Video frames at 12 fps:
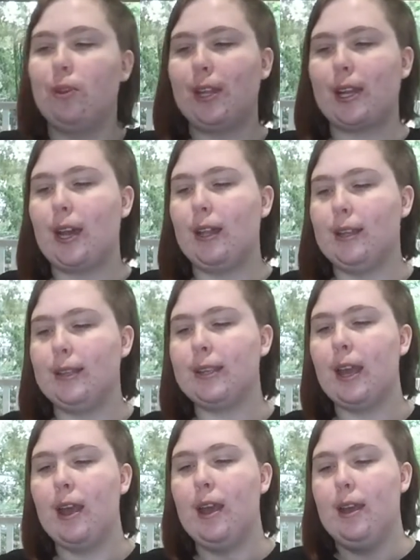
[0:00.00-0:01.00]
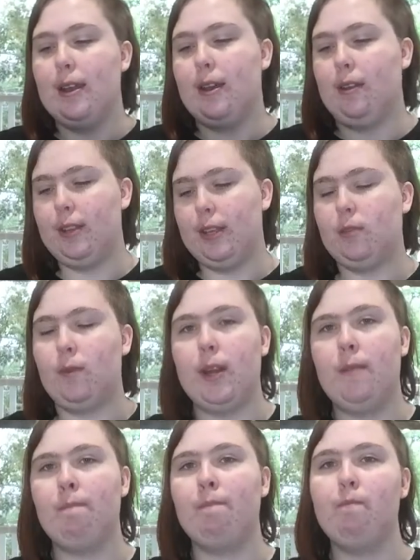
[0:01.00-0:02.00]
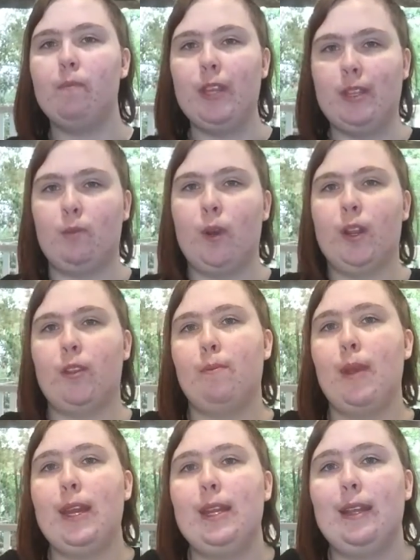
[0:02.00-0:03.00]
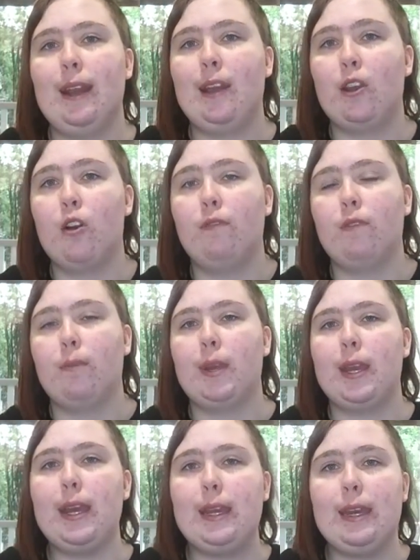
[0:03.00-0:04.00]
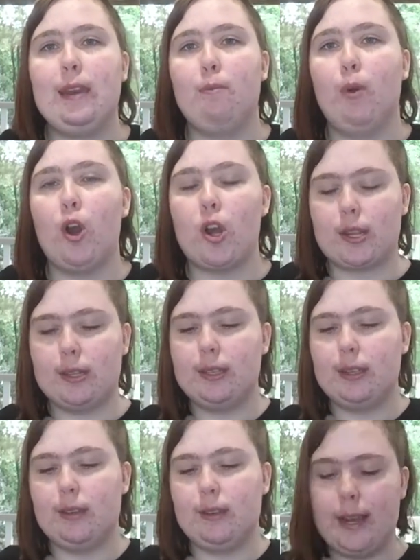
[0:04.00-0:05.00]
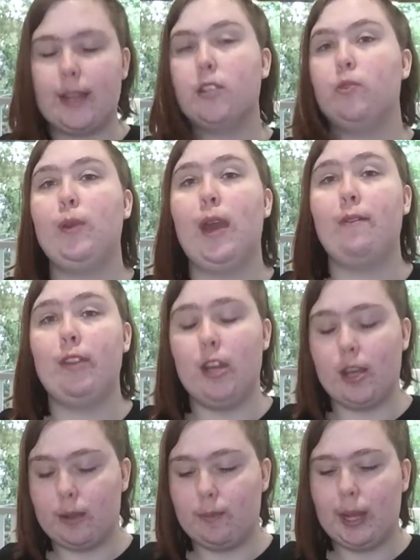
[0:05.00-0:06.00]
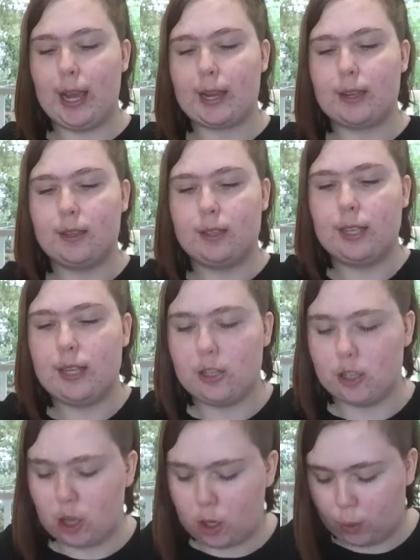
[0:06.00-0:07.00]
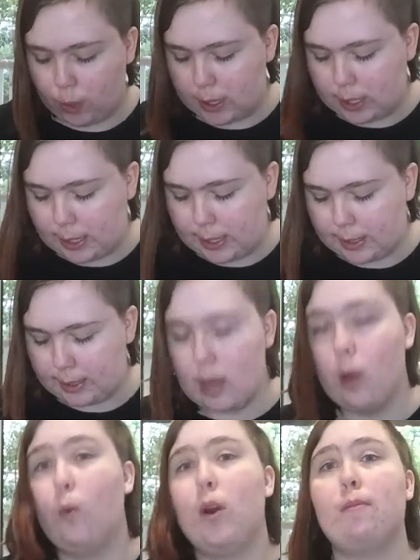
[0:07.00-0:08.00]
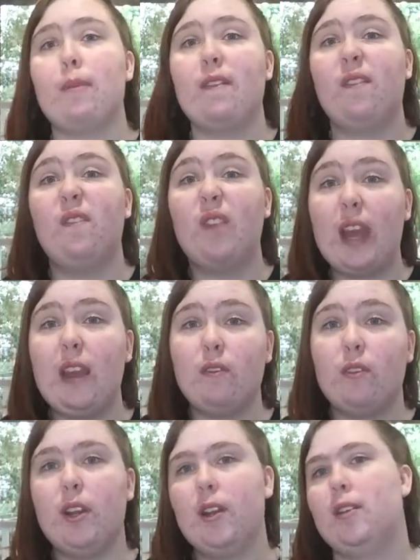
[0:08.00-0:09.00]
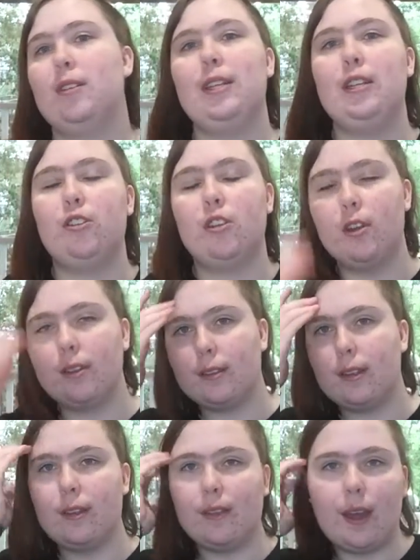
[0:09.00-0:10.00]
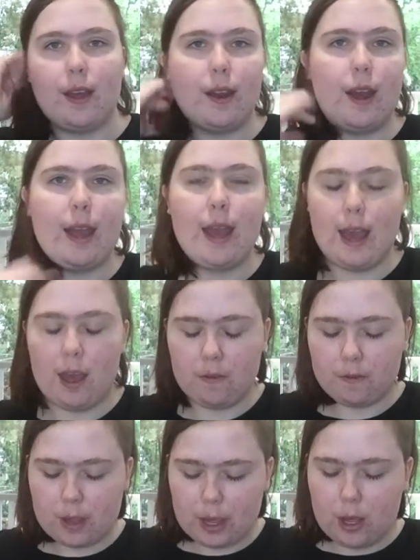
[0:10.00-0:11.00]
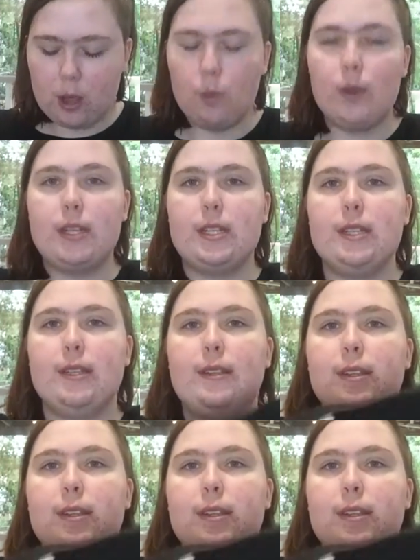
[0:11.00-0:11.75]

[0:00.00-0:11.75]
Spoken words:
with the colors. Now this one is one of the many that I got from a Geek Gear box. Next, we have another black t-shirt, which is one of my favorite t-shirts that I have, which is